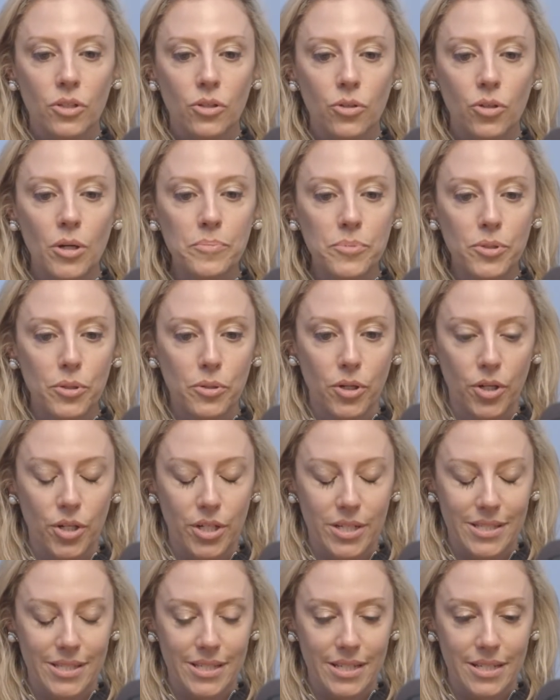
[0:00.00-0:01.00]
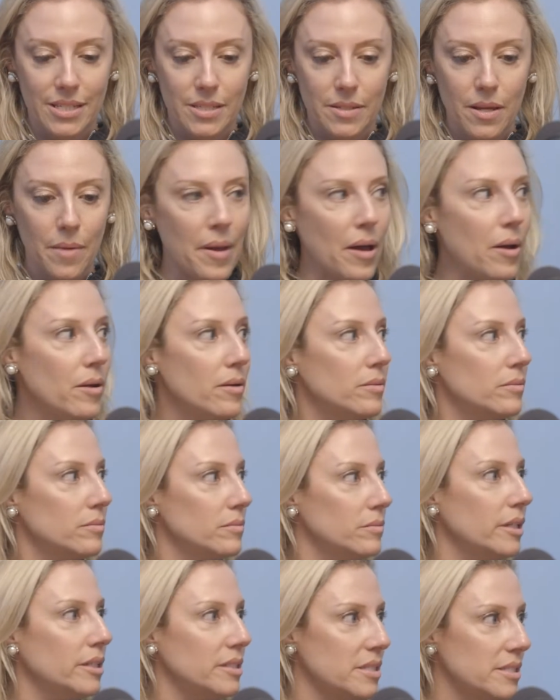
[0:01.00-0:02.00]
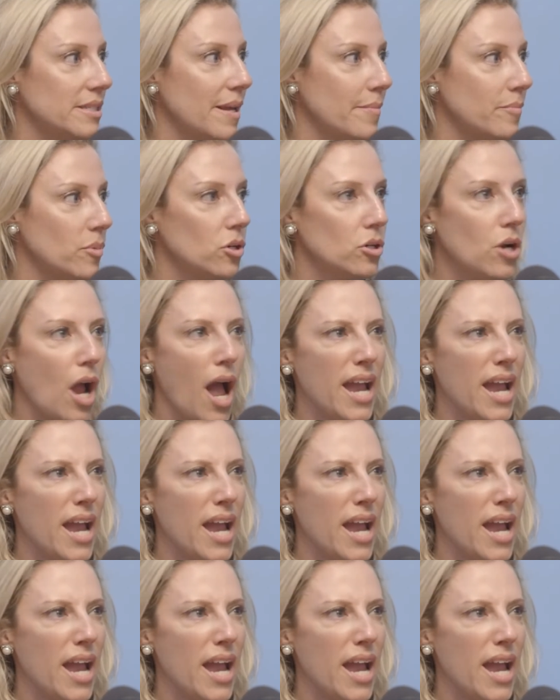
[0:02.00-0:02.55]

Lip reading: cryptocurrencies in December.